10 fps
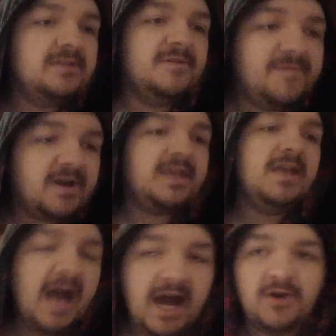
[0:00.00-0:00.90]
in the
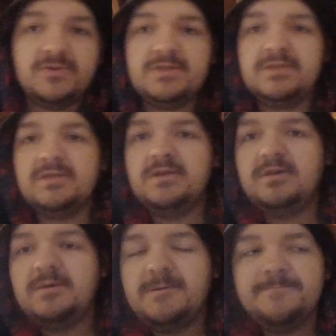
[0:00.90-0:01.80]
fucking house.
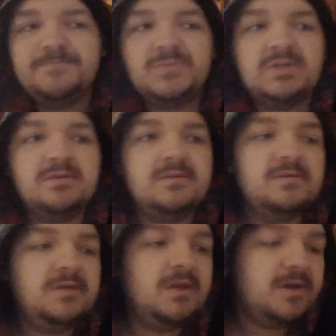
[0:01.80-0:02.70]

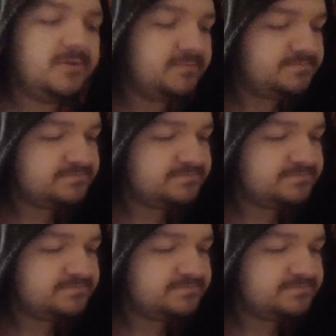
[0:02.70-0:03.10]
You know,